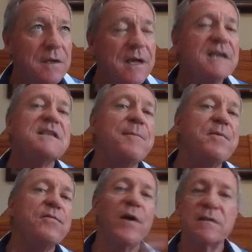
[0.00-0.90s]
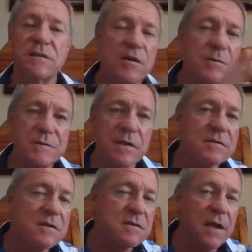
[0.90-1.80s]
except for
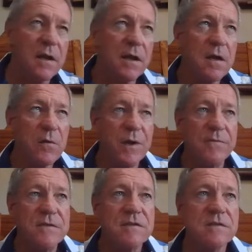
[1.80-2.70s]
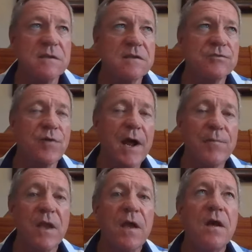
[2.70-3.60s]
circumstances like what I've just described,